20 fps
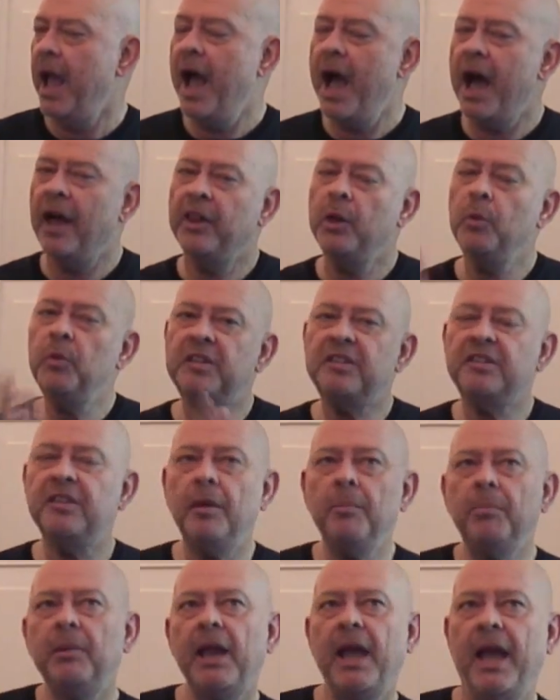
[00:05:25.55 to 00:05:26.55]
And they were
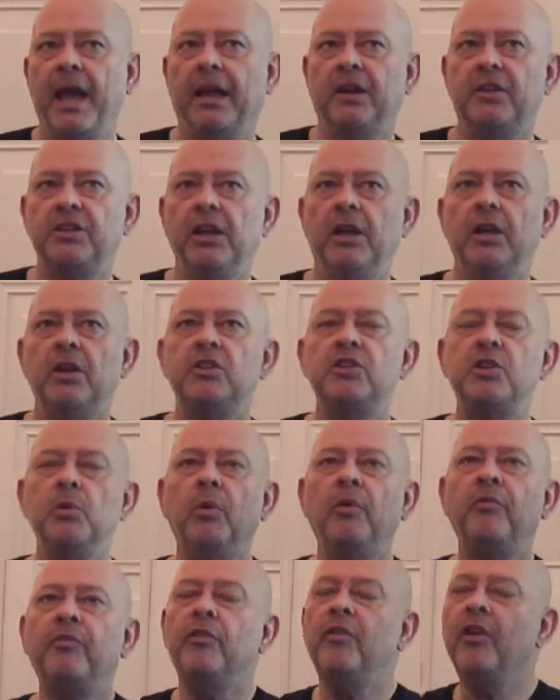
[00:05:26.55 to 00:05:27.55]
sublet to
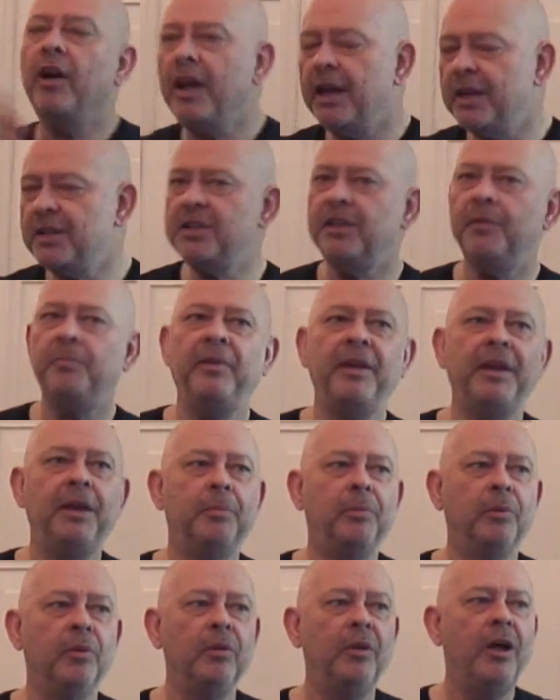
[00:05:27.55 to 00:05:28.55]
a variety of
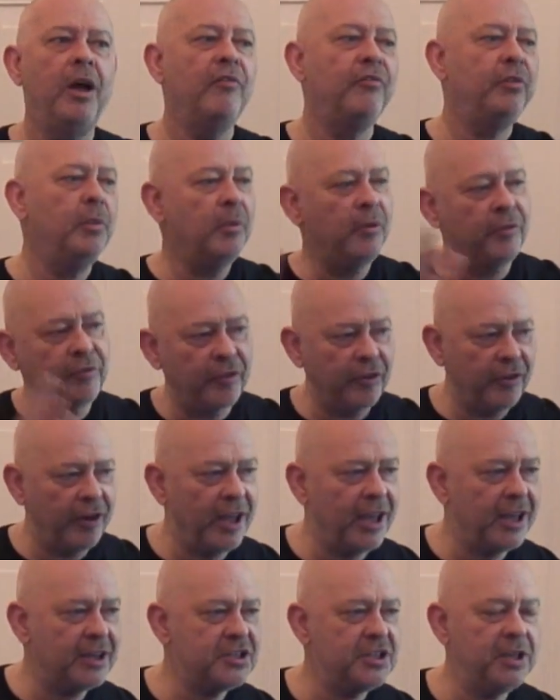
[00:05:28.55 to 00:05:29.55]
people from a
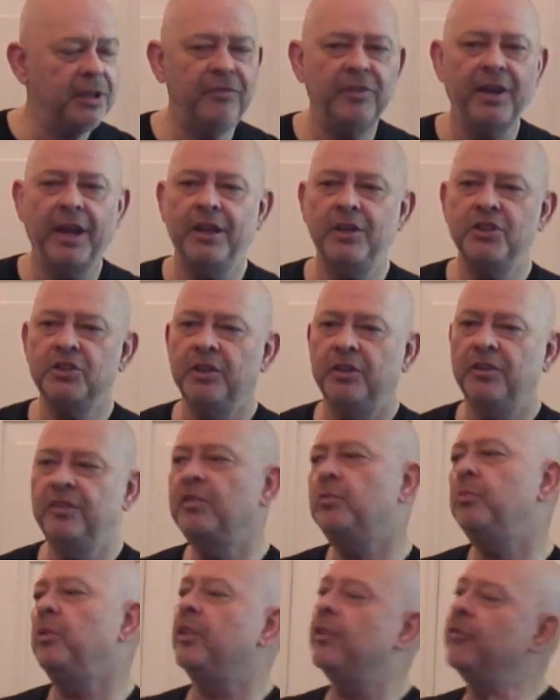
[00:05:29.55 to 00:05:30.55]
variety of nations with a